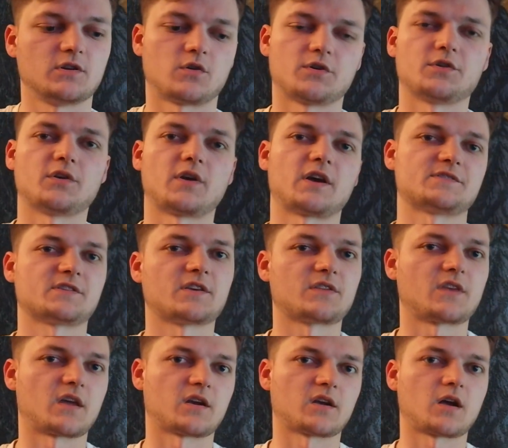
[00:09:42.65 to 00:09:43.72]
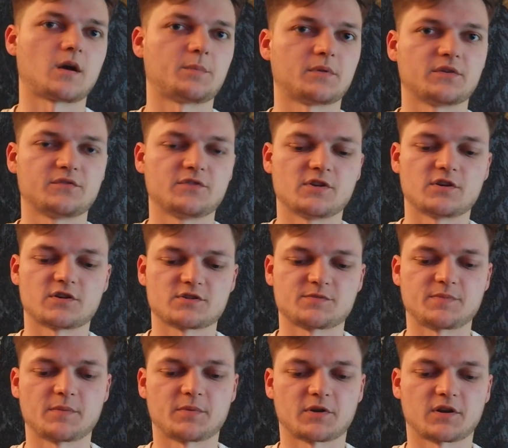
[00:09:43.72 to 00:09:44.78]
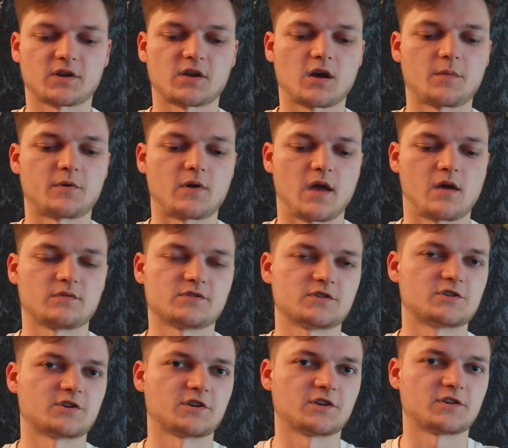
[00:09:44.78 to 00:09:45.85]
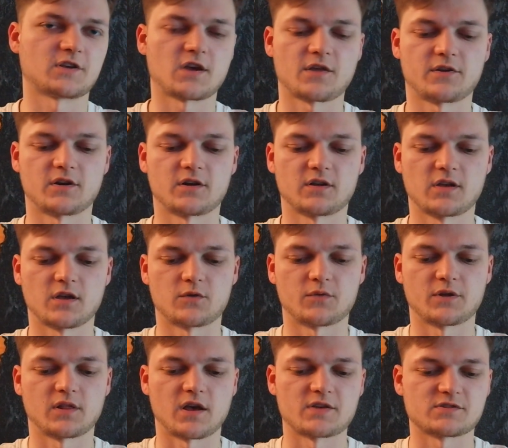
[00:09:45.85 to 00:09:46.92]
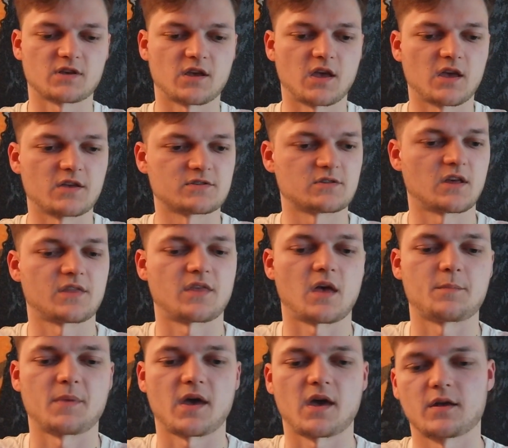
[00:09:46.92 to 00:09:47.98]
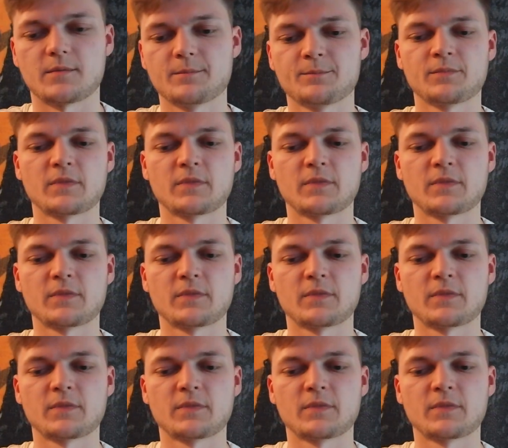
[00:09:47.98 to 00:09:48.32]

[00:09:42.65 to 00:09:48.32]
Or do you guys think that in a couple of years, people are going to come around to Journey Together and realize that, hey, it's not that bad?